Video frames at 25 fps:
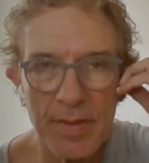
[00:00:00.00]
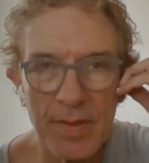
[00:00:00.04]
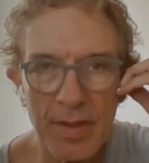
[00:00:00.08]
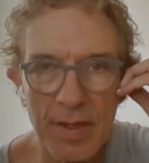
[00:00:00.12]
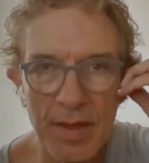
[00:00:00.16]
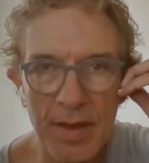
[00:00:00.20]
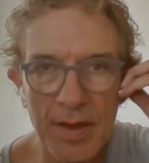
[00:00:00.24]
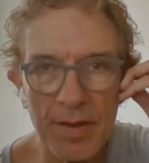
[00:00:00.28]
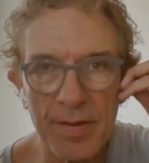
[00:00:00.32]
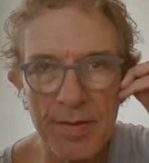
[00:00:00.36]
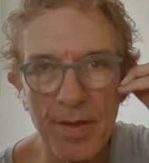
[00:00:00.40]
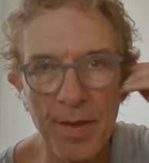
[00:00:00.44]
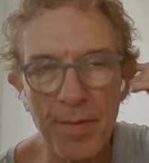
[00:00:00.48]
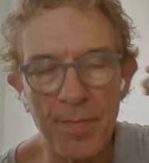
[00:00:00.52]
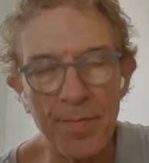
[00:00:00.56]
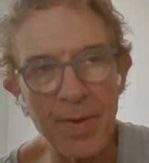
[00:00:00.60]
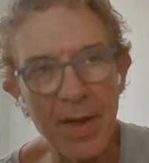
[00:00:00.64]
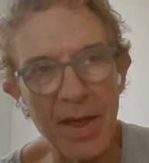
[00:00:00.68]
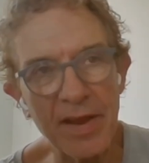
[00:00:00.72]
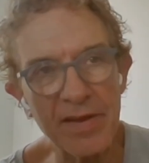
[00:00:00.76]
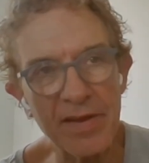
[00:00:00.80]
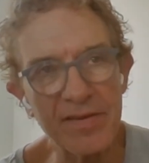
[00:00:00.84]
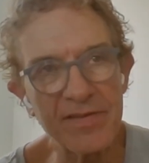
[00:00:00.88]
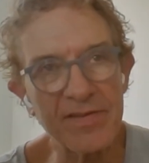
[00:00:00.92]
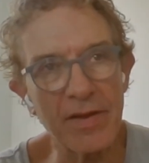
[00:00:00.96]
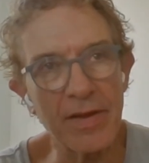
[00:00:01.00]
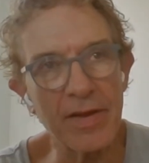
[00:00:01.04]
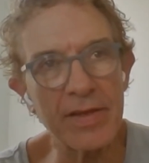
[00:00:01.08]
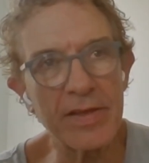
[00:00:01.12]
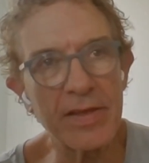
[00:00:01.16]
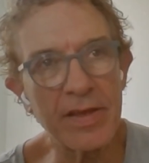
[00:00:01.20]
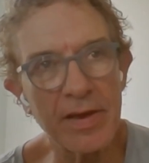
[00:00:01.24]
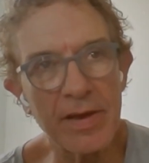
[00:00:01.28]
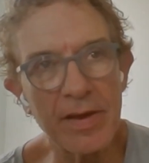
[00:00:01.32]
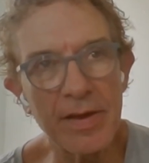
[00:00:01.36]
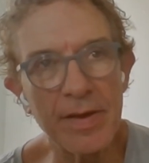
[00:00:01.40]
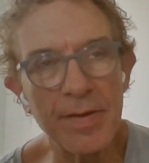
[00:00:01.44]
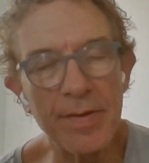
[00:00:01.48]
Bands
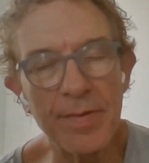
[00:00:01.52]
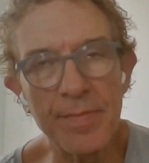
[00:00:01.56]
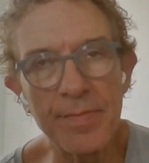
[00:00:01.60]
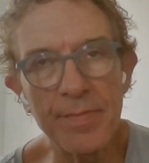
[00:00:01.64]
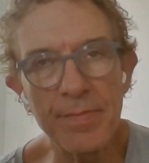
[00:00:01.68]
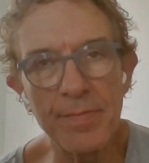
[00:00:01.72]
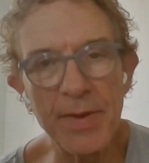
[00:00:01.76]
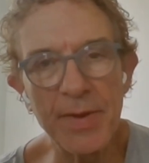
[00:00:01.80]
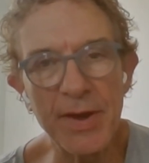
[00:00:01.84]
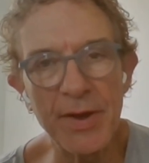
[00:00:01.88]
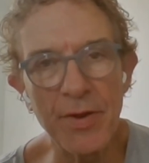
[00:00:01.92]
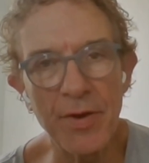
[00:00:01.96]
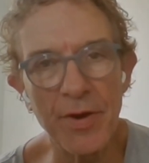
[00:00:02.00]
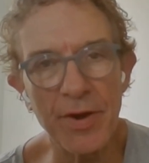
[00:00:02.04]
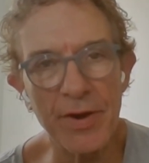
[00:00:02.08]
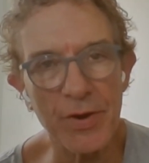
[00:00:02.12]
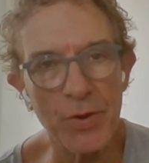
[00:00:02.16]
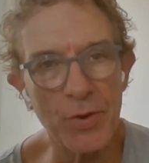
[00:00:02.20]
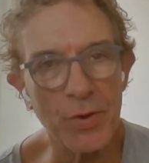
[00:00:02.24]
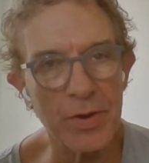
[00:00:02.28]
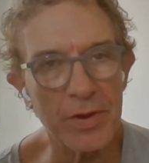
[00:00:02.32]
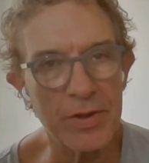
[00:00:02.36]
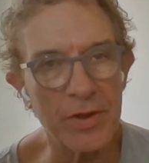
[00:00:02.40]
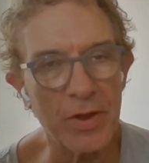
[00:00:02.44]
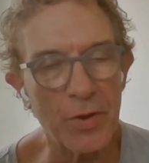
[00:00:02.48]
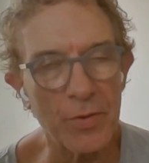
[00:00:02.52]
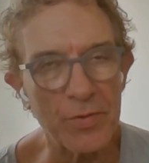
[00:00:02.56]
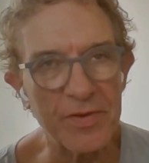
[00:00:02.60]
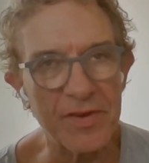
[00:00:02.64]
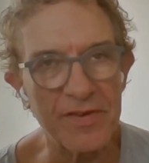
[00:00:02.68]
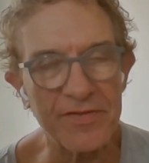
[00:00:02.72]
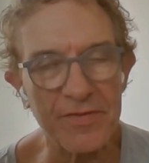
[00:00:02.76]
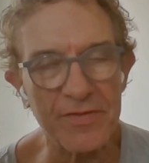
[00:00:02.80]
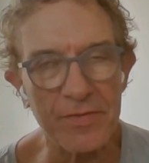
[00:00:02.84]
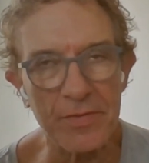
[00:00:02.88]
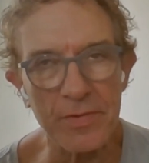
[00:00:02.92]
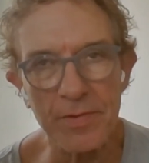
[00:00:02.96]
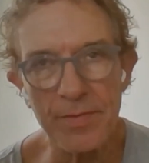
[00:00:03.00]
like Midnight Oil, Cold
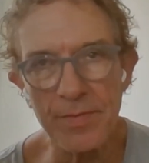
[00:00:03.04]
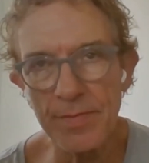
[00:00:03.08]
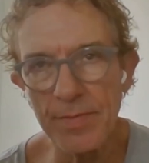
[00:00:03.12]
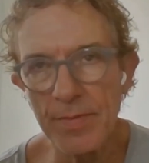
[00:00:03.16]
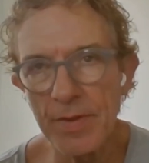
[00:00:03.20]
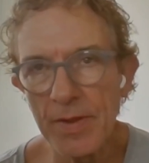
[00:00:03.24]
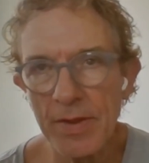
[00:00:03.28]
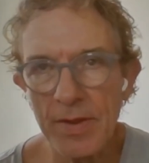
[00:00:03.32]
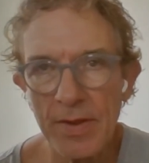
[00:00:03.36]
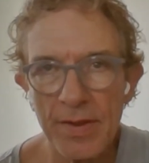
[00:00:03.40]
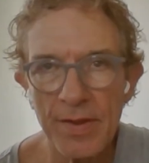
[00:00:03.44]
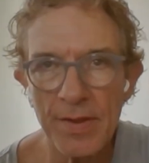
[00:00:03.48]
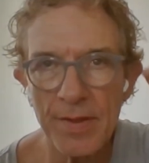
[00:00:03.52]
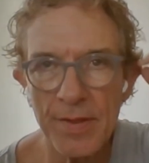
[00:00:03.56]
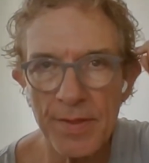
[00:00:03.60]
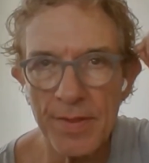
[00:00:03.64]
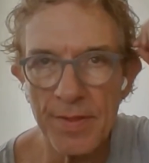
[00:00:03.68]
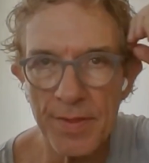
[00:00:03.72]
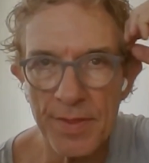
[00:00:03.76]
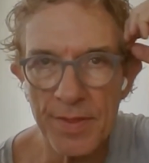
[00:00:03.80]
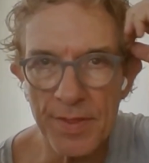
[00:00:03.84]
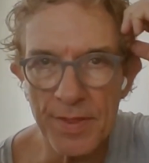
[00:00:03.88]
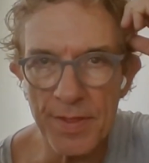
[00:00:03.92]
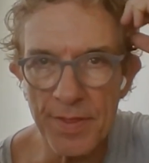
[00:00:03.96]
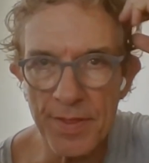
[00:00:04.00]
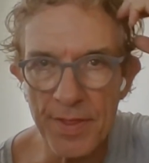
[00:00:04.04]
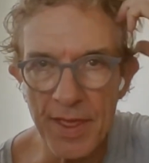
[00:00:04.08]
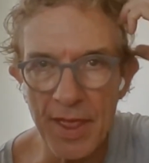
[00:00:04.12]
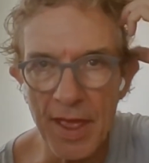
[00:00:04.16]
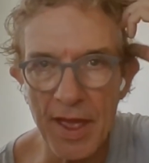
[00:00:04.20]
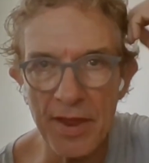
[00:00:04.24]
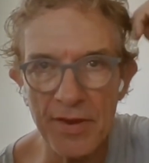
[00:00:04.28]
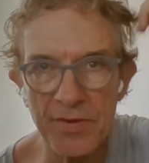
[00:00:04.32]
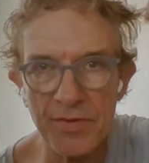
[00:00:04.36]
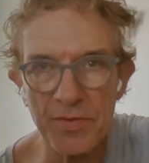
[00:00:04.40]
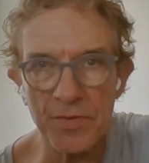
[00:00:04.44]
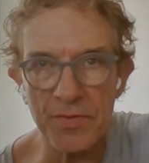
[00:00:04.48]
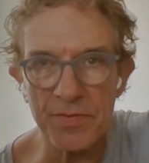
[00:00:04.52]
Chisel, The
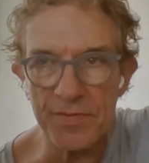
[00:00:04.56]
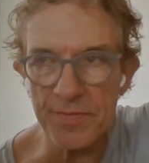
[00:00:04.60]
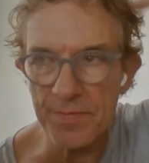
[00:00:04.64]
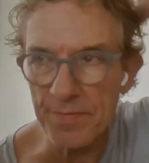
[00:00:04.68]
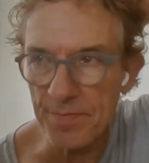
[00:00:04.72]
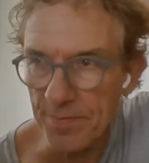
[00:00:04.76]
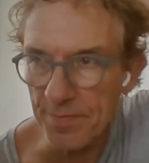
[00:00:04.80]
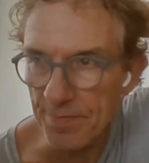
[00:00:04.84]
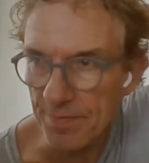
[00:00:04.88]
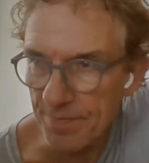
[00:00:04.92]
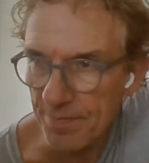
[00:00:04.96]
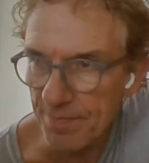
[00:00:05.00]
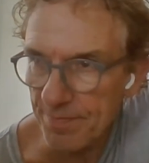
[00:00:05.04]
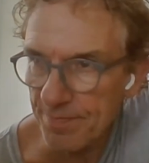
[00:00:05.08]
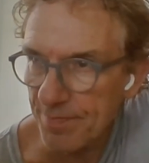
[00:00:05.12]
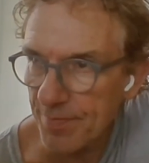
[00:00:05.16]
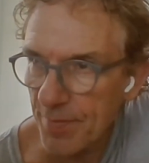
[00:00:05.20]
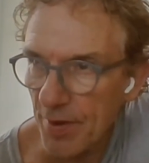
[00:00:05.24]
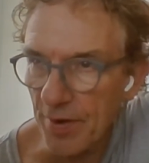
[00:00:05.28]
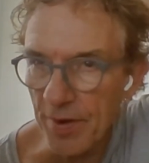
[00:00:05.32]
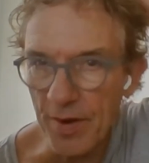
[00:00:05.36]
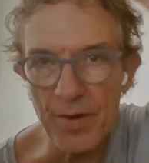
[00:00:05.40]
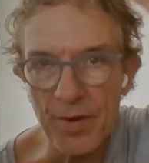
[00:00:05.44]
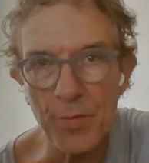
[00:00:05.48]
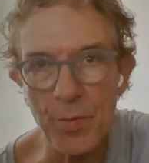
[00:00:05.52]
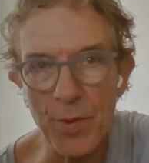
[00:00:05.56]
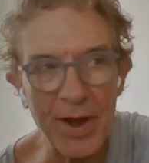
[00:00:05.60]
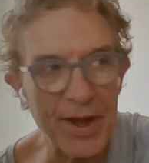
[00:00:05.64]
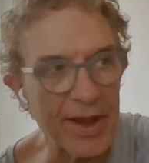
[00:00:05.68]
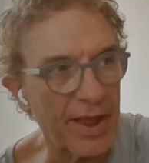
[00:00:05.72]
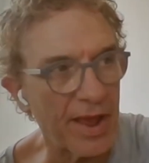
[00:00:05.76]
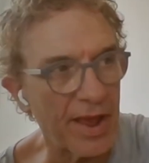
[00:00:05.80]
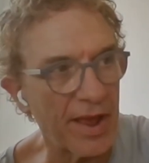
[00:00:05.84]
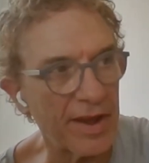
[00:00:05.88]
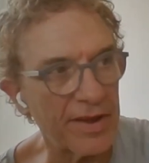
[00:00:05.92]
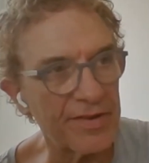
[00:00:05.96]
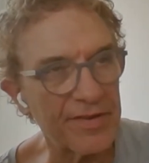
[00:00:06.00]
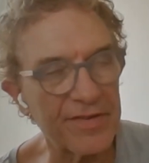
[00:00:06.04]
Angels, and
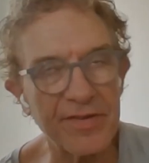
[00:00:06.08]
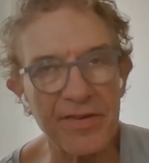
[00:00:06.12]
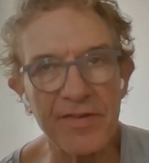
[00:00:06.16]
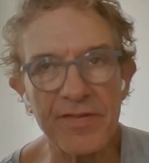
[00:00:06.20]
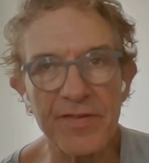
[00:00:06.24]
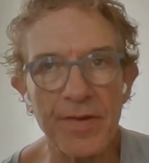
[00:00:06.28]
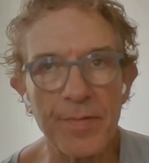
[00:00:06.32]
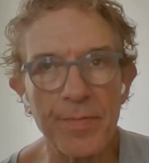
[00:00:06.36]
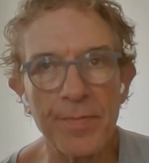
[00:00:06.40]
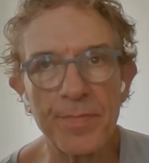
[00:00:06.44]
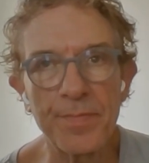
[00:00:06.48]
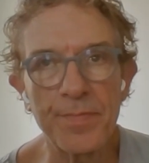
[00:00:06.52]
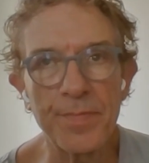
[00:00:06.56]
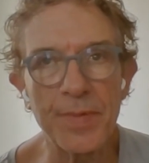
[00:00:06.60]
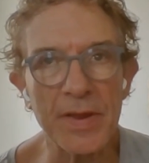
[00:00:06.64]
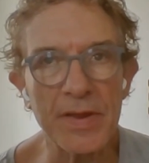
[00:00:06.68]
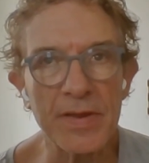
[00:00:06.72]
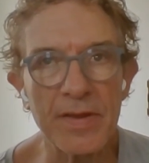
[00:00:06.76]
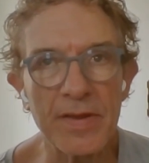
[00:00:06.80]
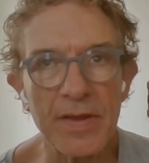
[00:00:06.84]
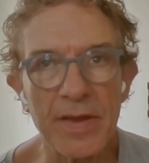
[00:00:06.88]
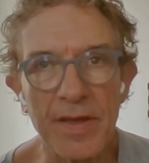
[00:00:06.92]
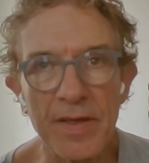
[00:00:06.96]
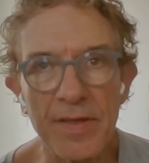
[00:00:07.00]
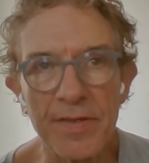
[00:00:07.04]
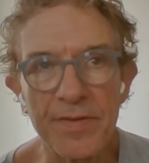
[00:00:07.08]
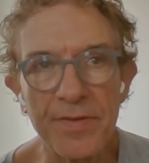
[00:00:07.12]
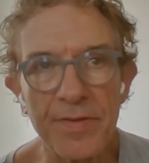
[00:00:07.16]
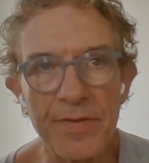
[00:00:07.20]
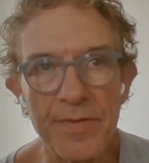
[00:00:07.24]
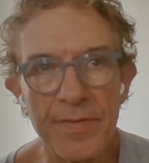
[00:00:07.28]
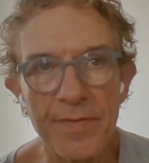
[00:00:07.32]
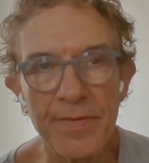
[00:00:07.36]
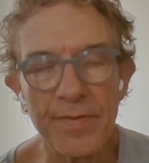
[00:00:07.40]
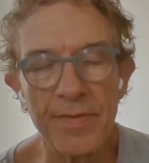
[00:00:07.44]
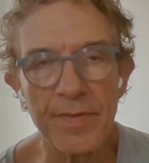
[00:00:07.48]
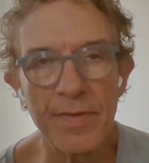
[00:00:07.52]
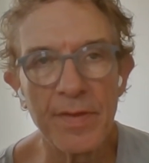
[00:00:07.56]
Radiators, just to pick
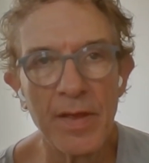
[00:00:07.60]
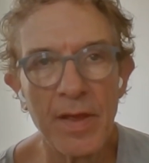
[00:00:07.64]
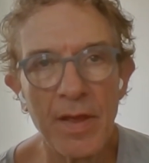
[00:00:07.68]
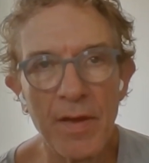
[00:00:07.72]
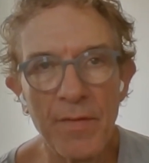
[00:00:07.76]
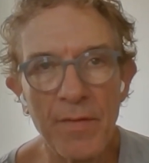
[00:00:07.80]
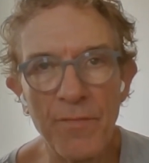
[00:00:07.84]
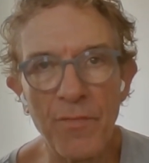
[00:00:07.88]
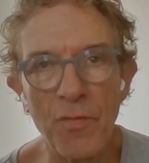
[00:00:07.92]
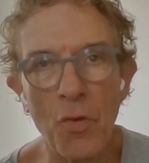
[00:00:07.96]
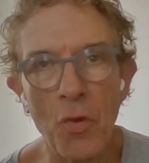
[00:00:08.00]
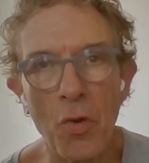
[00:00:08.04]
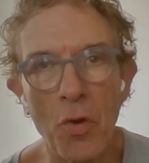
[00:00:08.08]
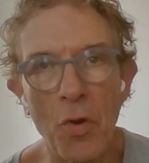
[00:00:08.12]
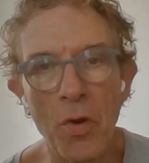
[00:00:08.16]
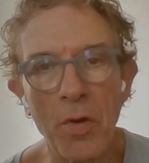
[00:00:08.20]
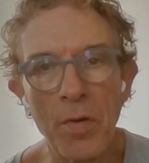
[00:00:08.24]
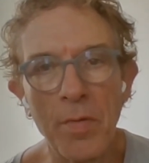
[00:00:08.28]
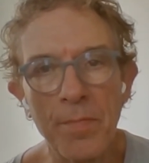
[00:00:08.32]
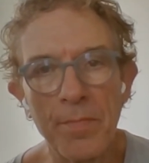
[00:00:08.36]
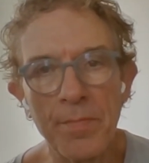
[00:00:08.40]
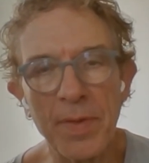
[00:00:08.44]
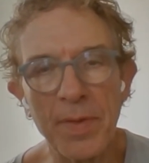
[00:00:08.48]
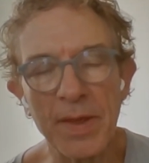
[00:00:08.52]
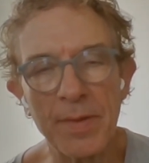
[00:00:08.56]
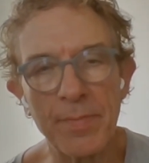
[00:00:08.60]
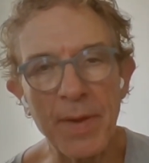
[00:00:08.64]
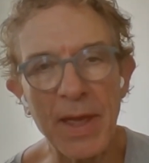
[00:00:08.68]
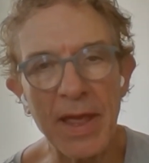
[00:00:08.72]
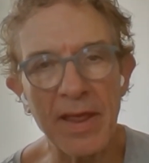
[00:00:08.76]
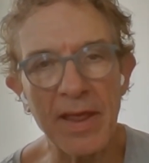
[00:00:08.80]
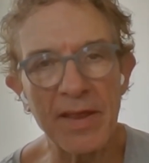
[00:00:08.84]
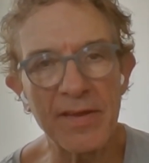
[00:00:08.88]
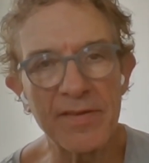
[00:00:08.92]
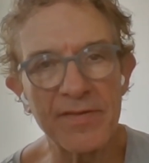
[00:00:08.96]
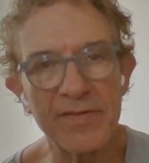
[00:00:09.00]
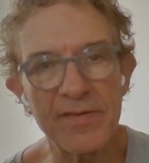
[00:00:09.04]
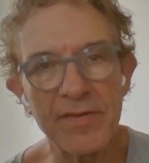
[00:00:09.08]
4 big
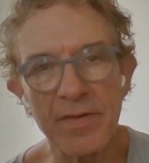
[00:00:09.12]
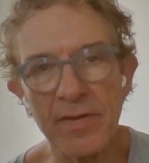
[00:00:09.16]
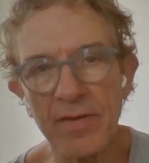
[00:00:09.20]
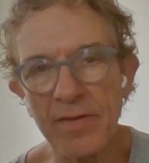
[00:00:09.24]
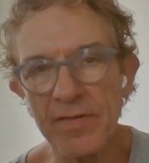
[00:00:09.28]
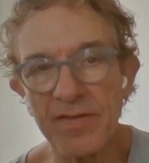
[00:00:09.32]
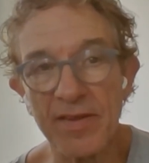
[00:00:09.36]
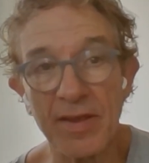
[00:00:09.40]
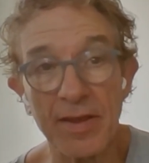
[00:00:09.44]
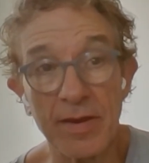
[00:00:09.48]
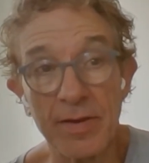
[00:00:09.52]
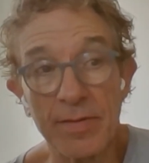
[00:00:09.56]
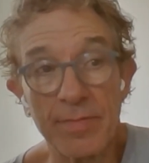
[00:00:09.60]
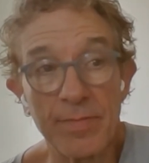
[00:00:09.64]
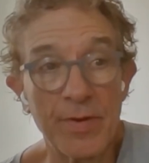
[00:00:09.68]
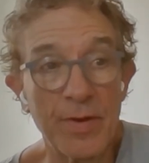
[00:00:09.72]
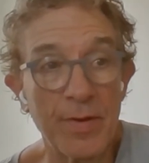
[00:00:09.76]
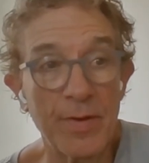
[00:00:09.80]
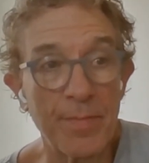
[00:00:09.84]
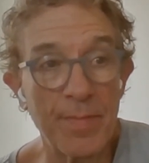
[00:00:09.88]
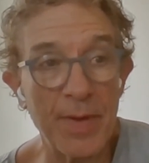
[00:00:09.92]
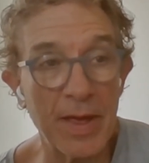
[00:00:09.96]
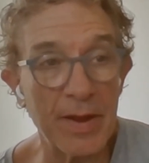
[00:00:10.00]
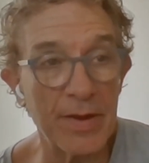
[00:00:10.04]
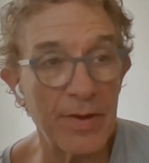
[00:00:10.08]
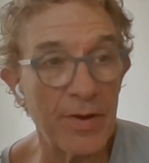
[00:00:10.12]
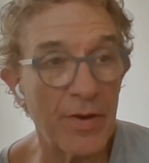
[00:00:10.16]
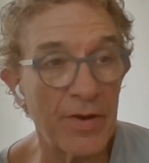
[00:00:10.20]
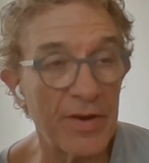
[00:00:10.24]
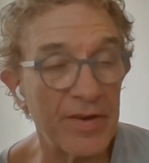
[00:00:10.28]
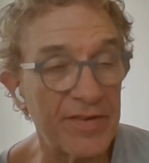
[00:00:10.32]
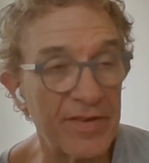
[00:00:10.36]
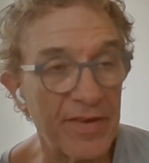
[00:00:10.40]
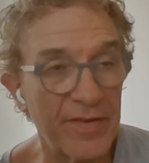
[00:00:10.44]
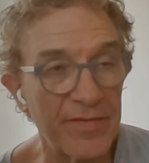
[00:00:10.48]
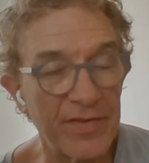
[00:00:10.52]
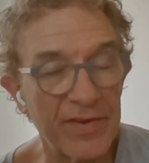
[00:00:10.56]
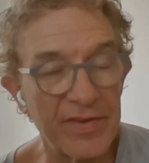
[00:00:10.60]
bands, say in about
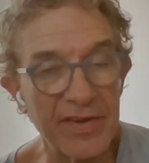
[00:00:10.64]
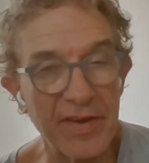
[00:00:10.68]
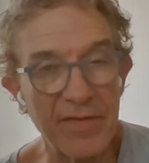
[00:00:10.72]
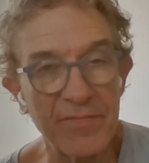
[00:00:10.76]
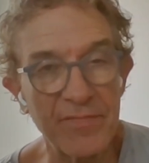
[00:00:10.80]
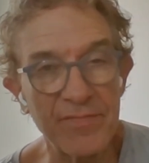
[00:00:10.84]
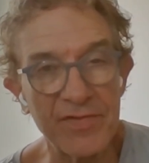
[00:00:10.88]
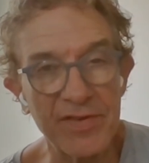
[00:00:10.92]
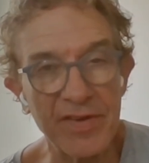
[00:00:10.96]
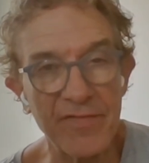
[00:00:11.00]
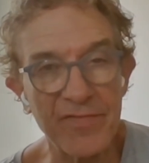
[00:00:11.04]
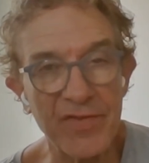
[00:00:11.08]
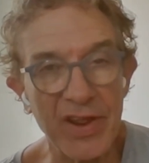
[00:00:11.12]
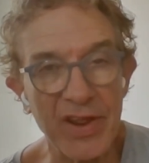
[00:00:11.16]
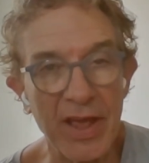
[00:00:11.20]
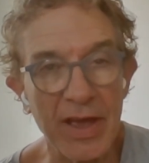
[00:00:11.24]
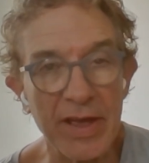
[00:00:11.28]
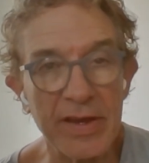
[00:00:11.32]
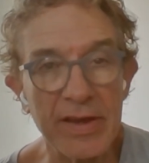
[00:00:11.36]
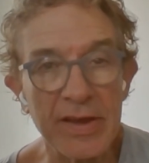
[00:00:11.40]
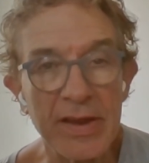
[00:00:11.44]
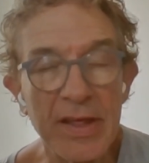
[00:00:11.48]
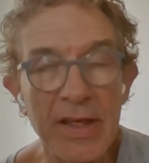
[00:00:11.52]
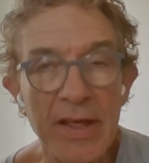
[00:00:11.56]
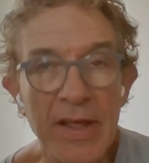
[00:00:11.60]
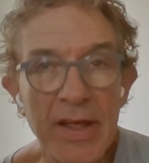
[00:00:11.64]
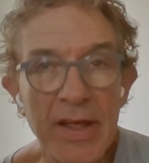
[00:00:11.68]
1977, 78.